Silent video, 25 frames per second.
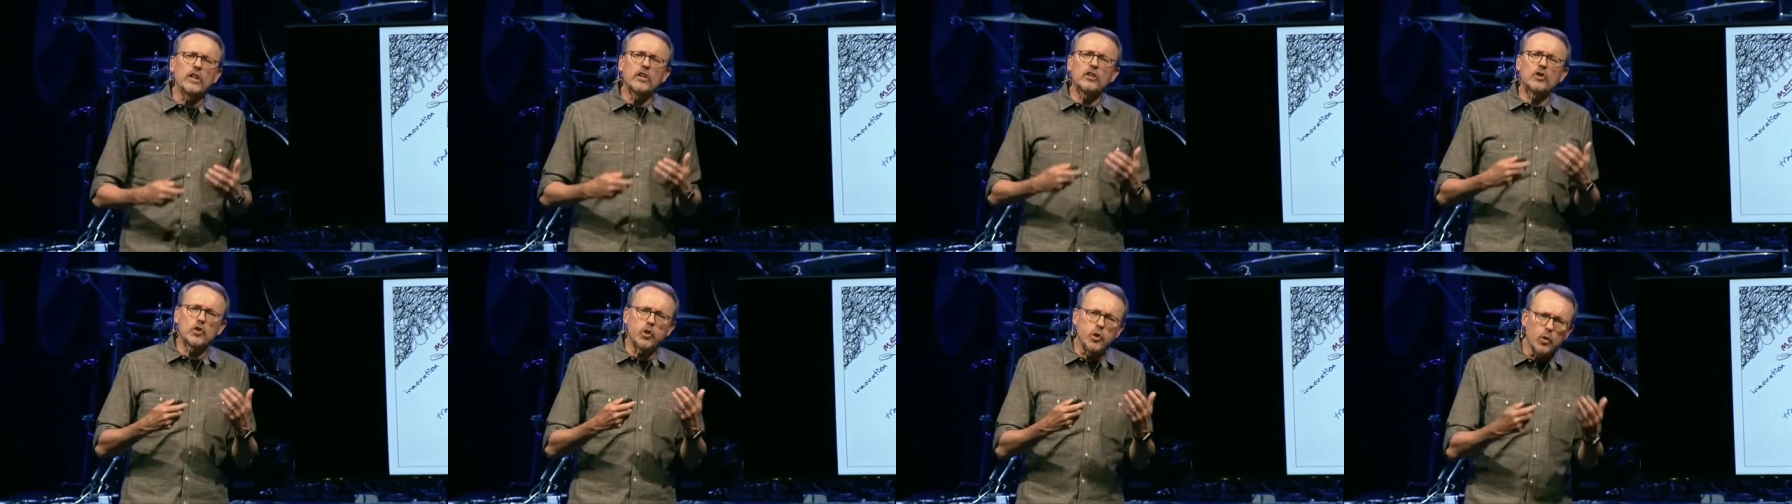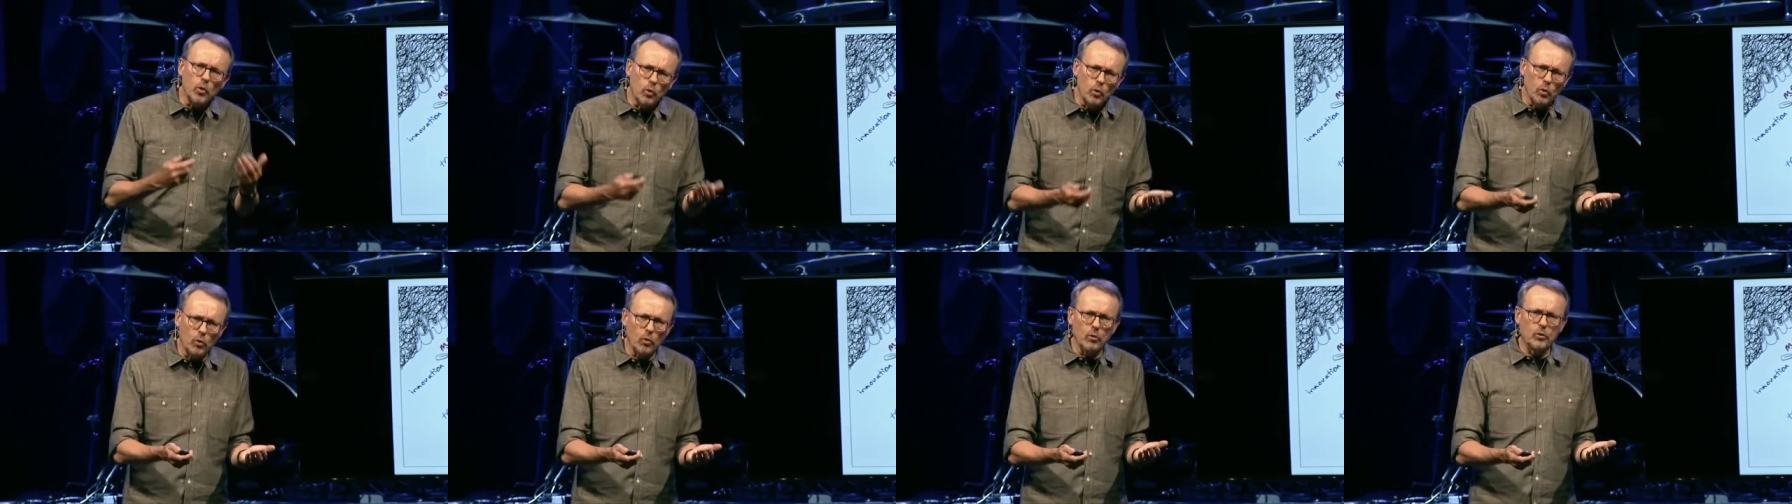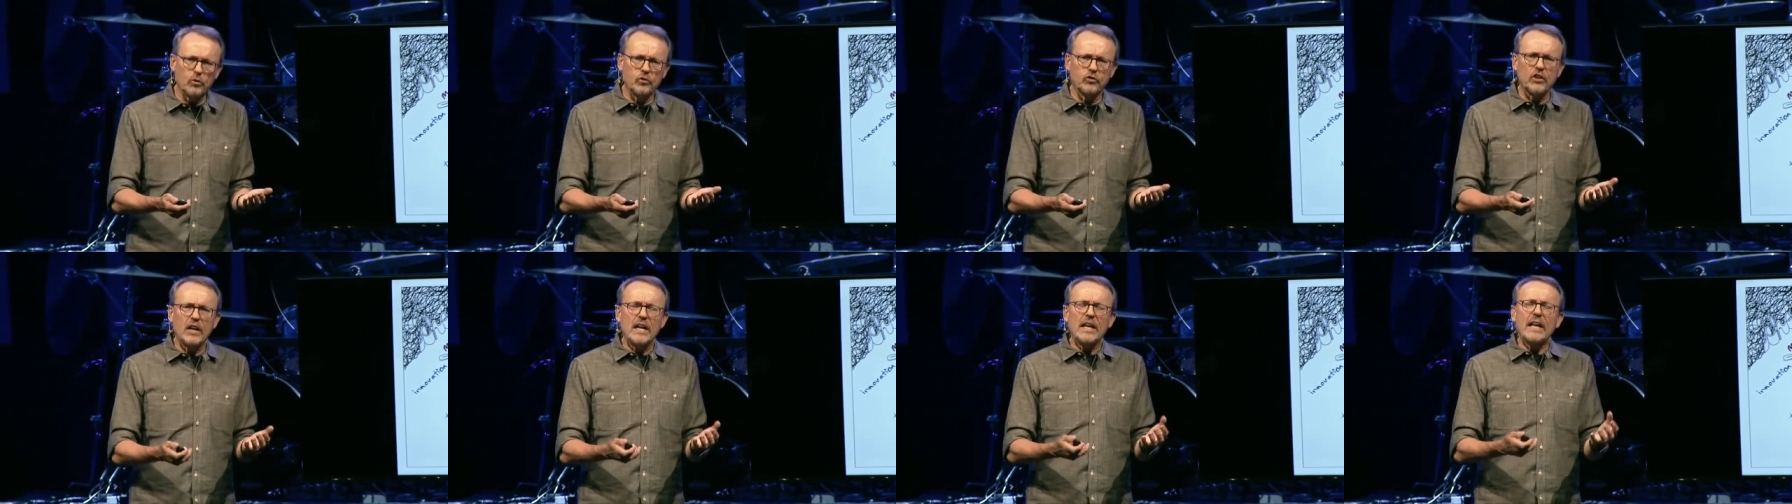
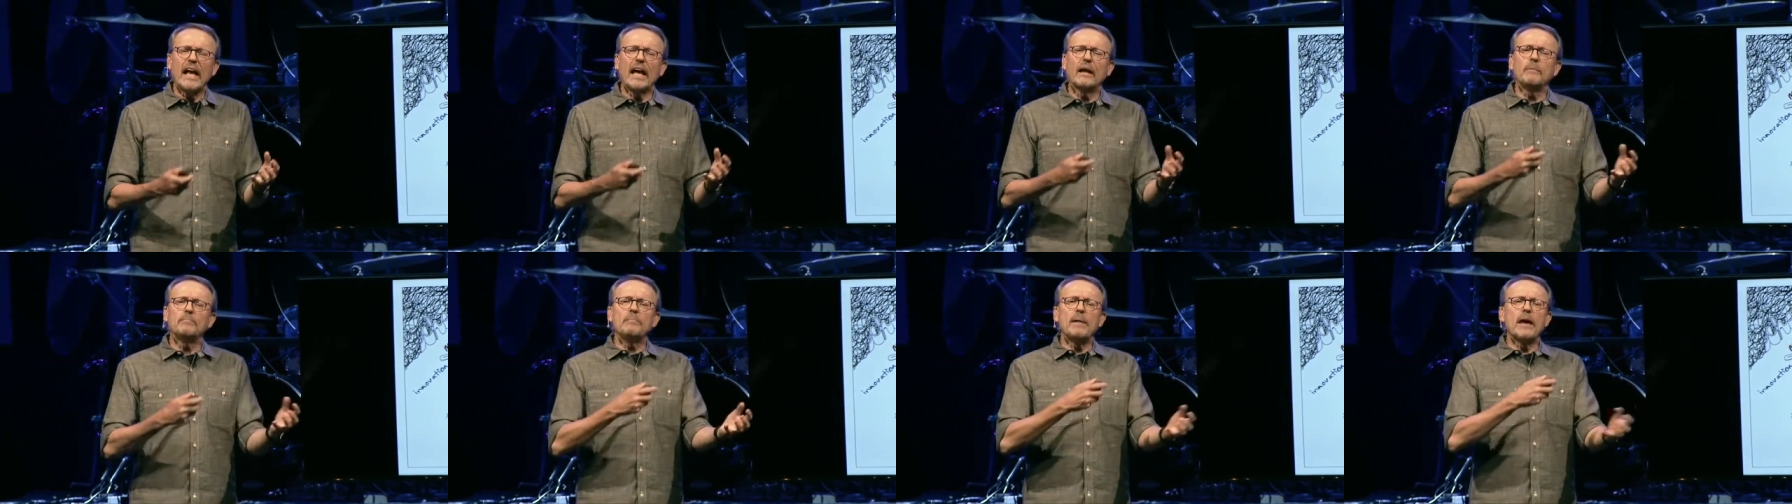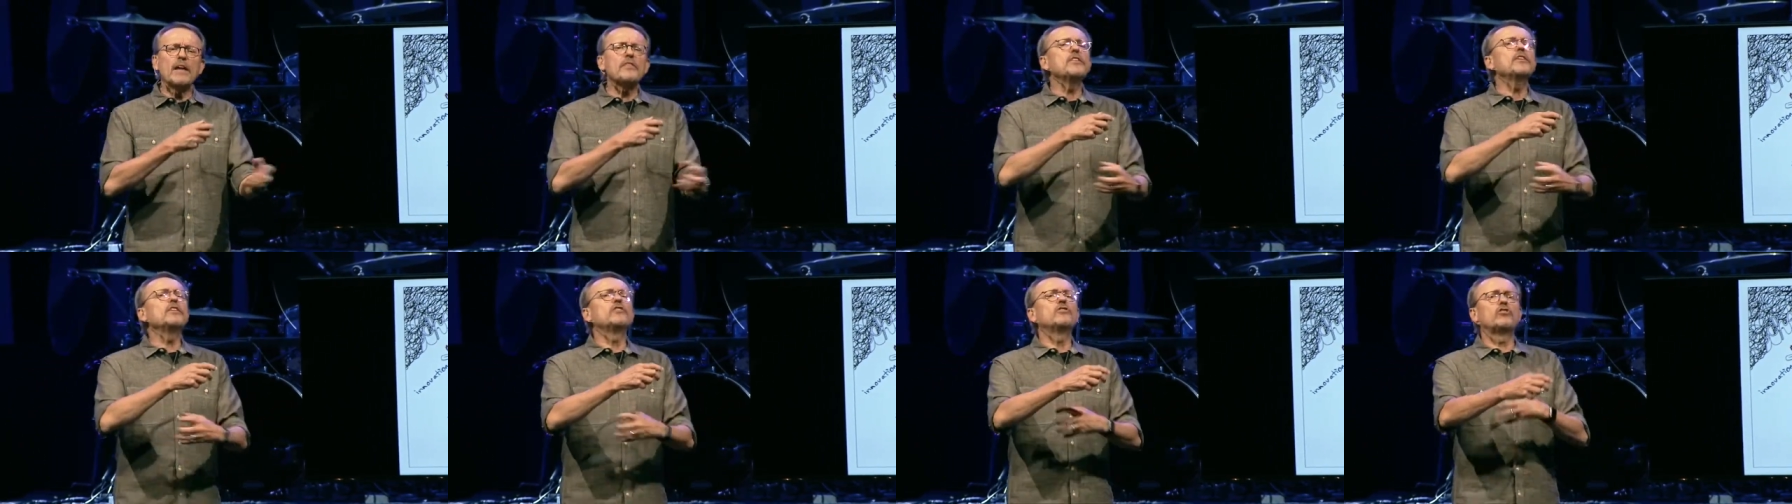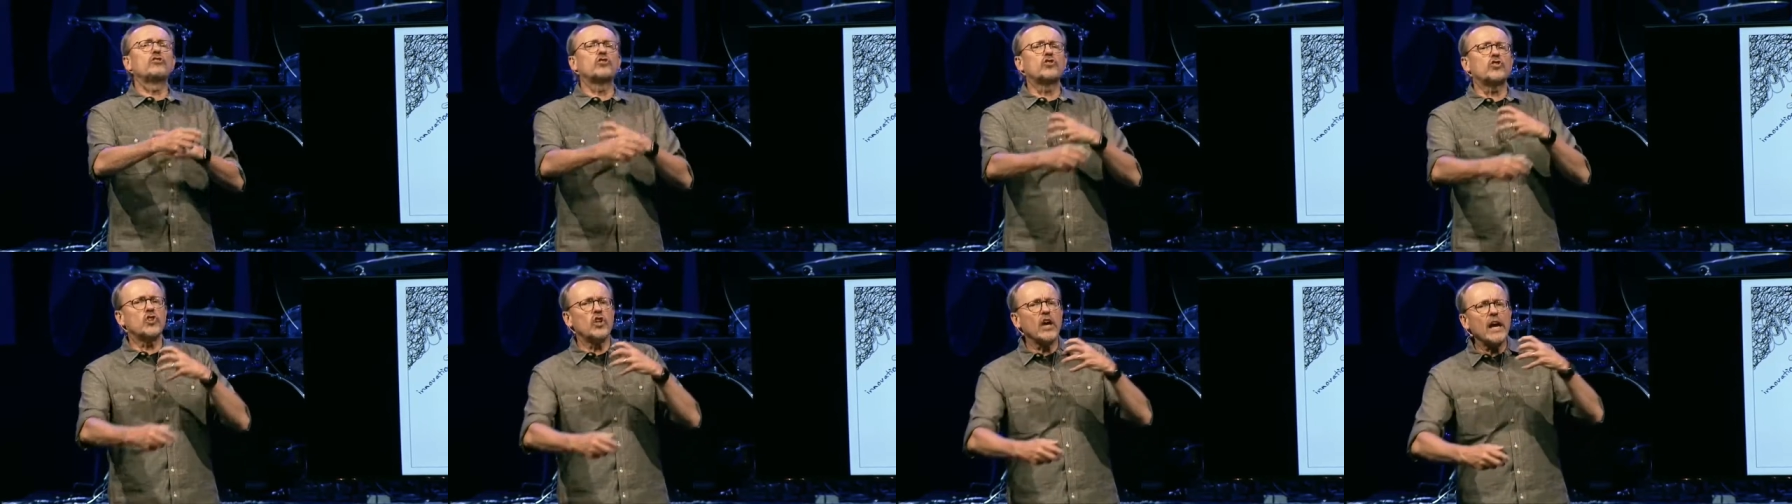tools, and methods
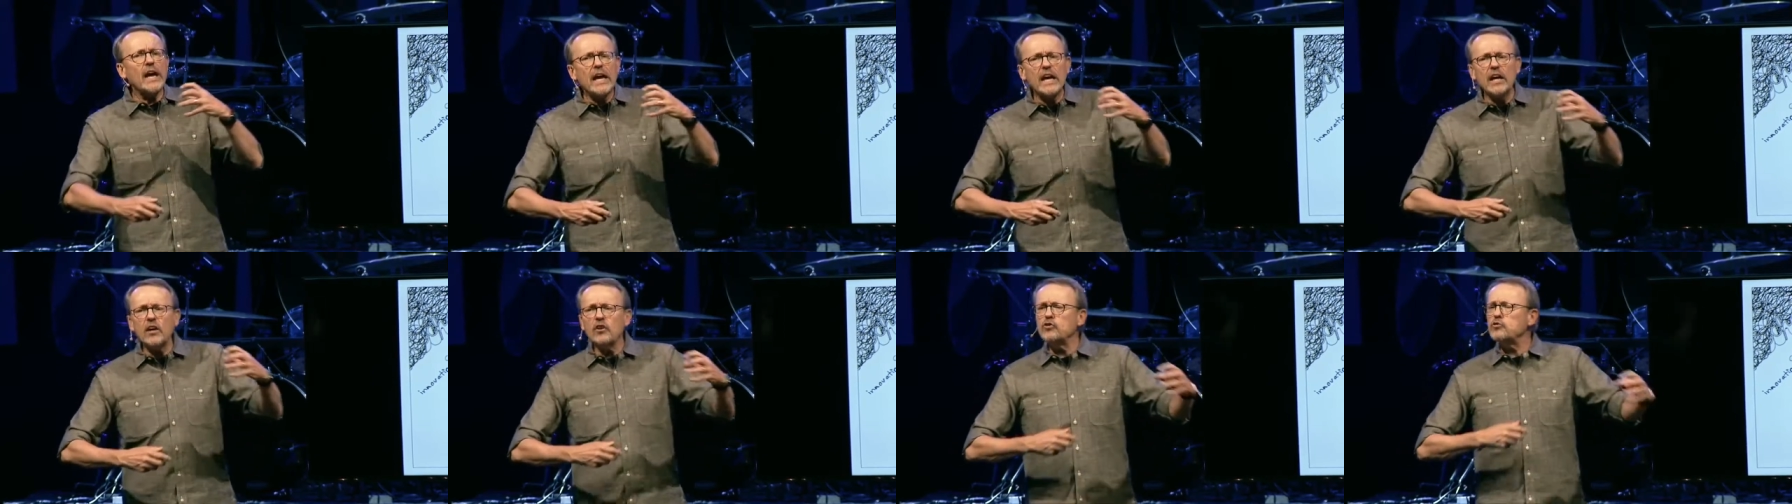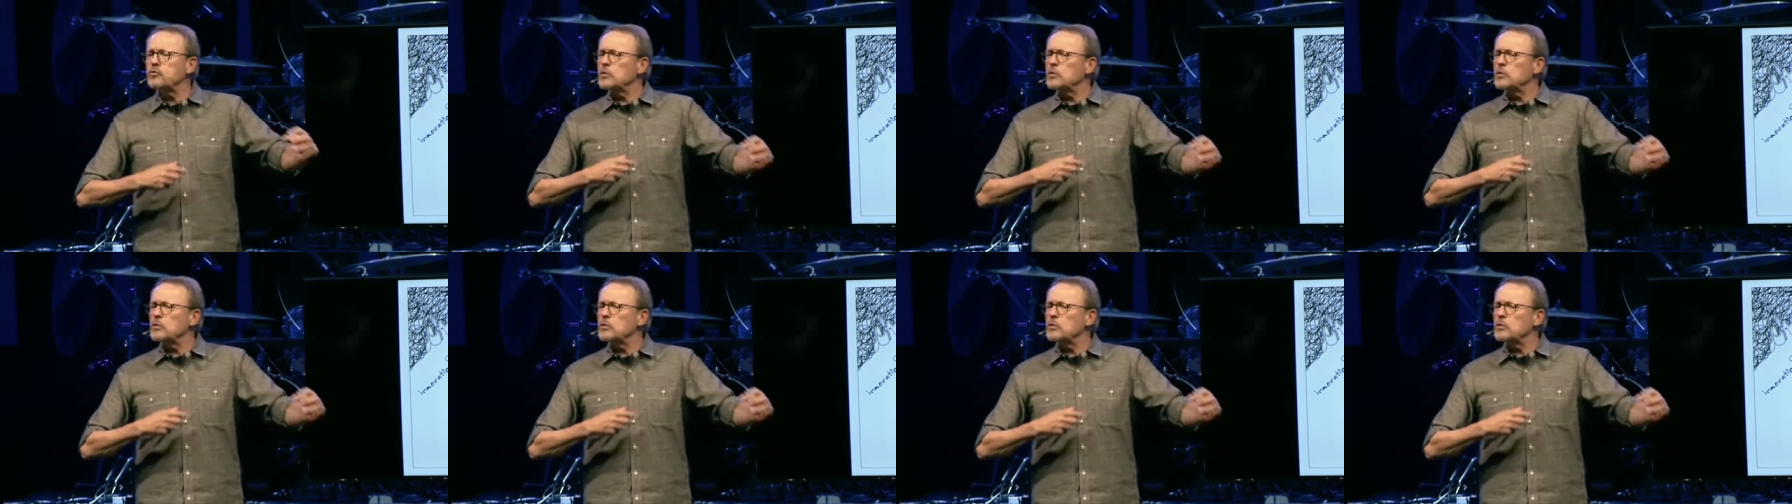change